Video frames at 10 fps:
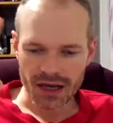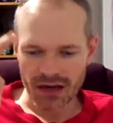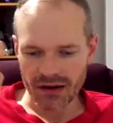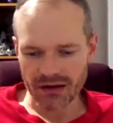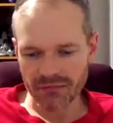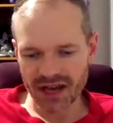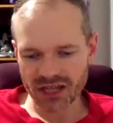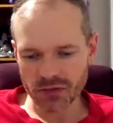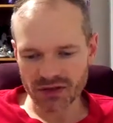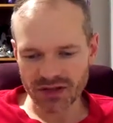And the
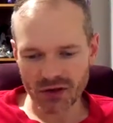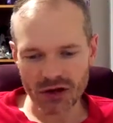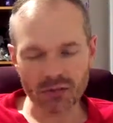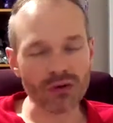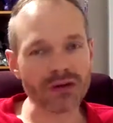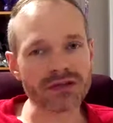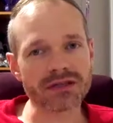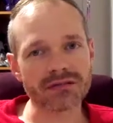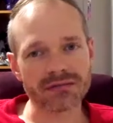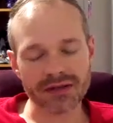maximum is 30
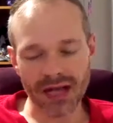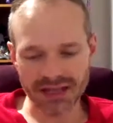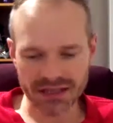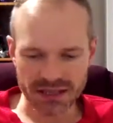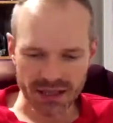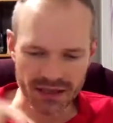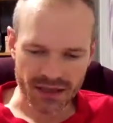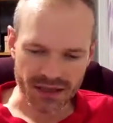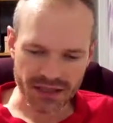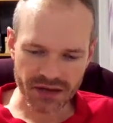points. That's
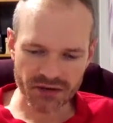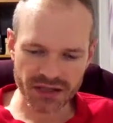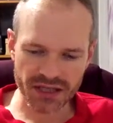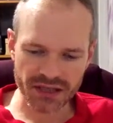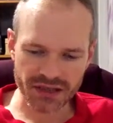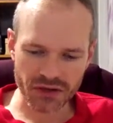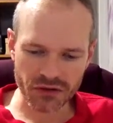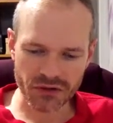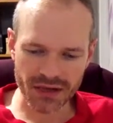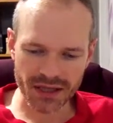0 to
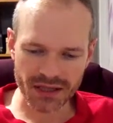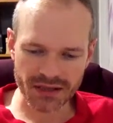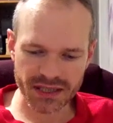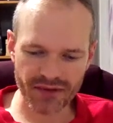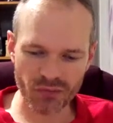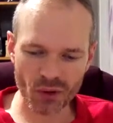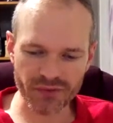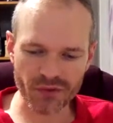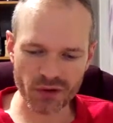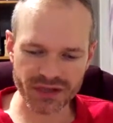62 in
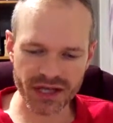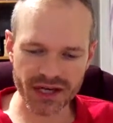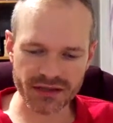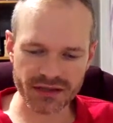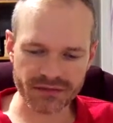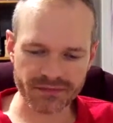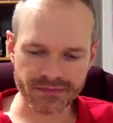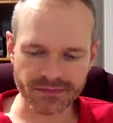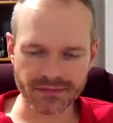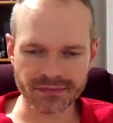7.4 seconds.
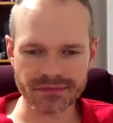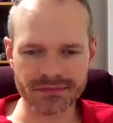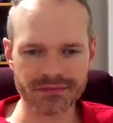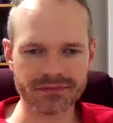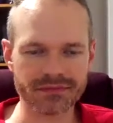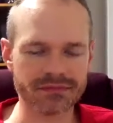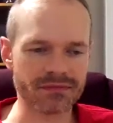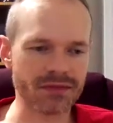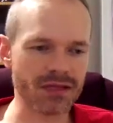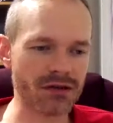
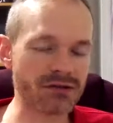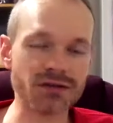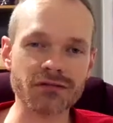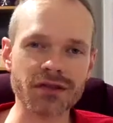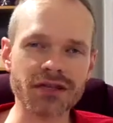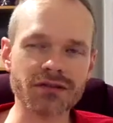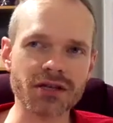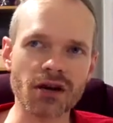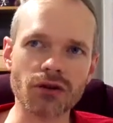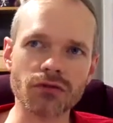There's no need
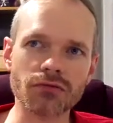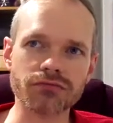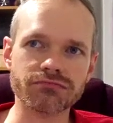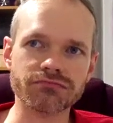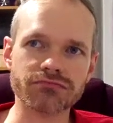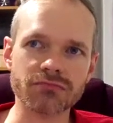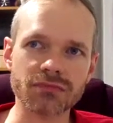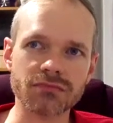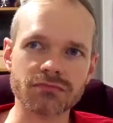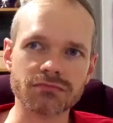to
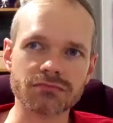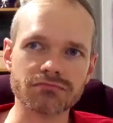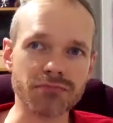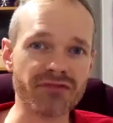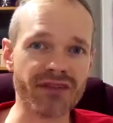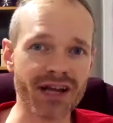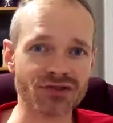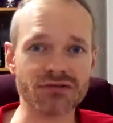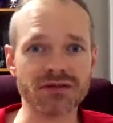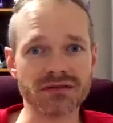be
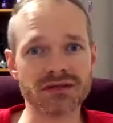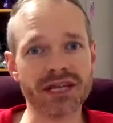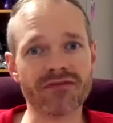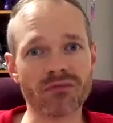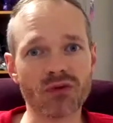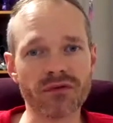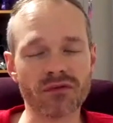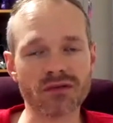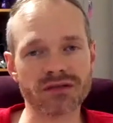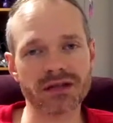faster than
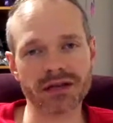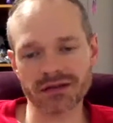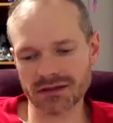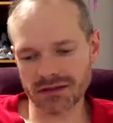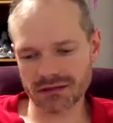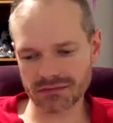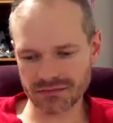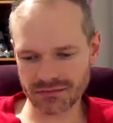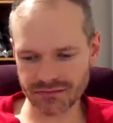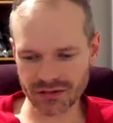7.4 seconds,
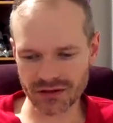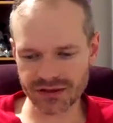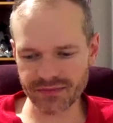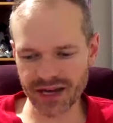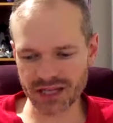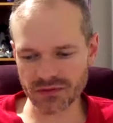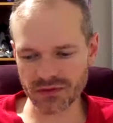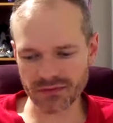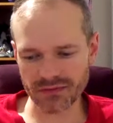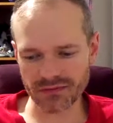because
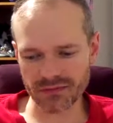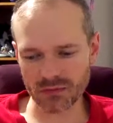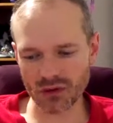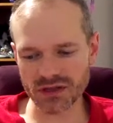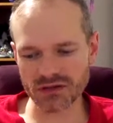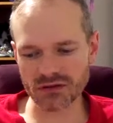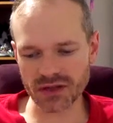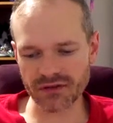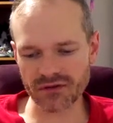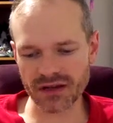maximum points you're going to
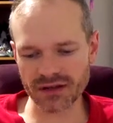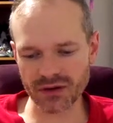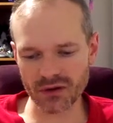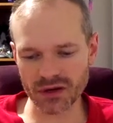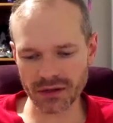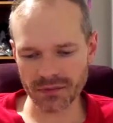get for that is 30.